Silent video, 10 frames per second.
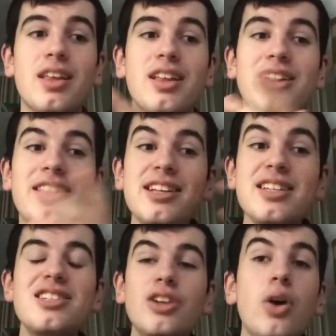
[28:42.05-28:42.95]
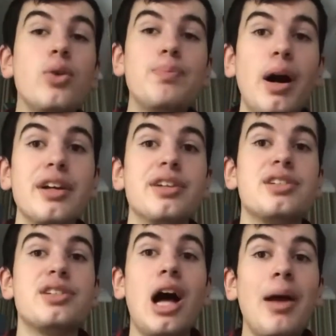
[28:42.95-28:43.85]
This is no
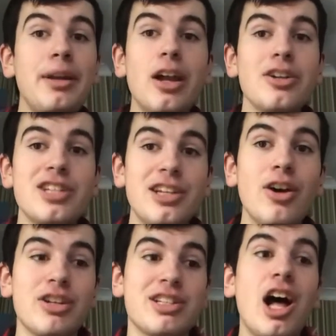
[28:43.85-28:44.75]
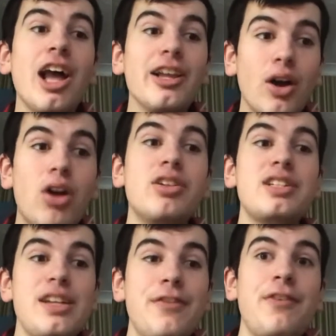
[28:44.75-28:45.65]
bias. I'm being 100% honest. I
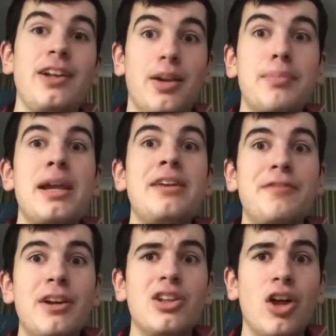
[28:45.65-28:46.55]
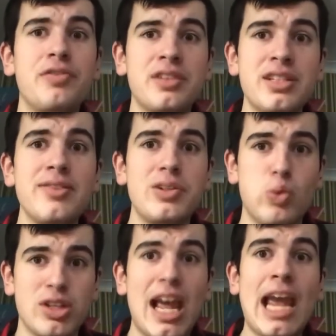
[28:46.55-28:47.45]
honestly think the main villain of this series
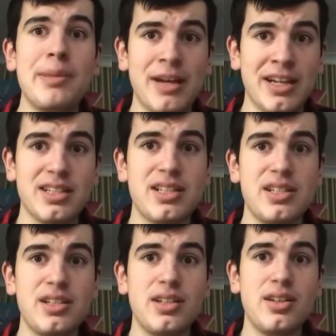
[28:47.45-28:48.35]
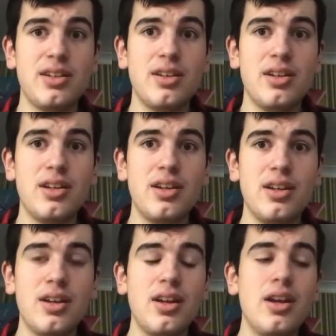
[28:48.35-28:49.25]
was Apex.
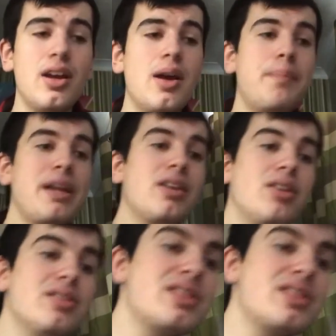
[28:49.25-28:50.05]
Because,